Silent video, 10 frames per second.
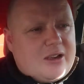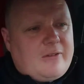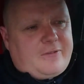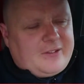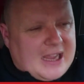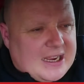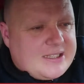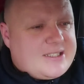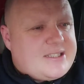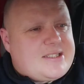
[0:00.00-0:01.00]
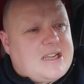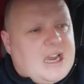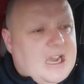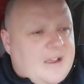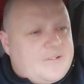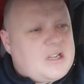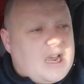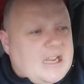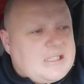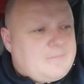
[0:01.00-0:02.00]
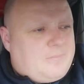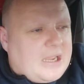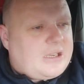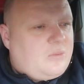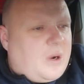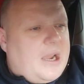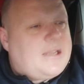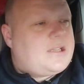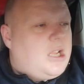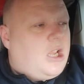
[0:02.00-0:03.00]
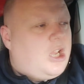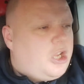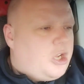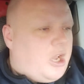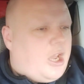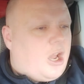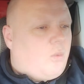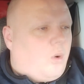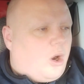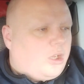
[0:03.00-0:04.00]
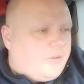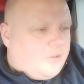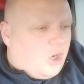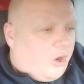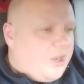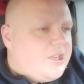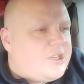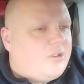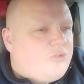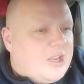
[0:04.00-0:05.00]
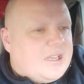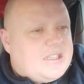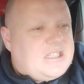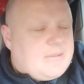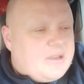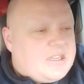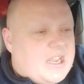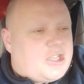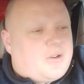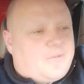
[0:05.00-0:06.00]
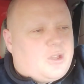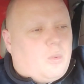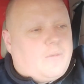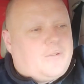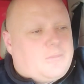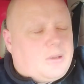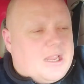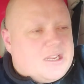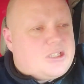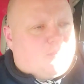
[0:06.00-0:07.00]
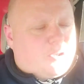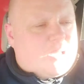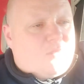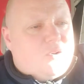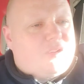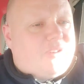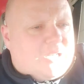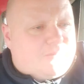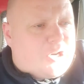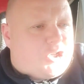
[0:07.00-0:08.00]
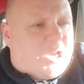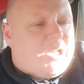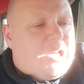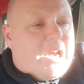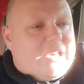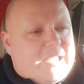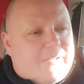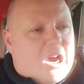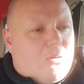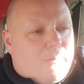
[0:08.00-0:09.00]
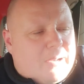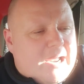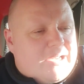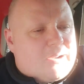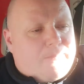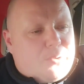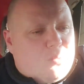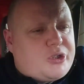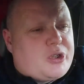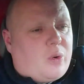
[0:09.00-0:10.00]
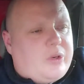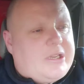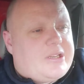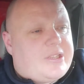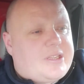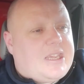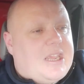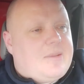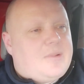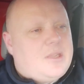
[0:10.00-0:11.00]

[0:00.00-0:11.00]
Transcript: Flags, scarves, hats, black and white. A wall of noise and real intimidation for the Watford players, to put them under real pressure and to give our players a boost going into the game.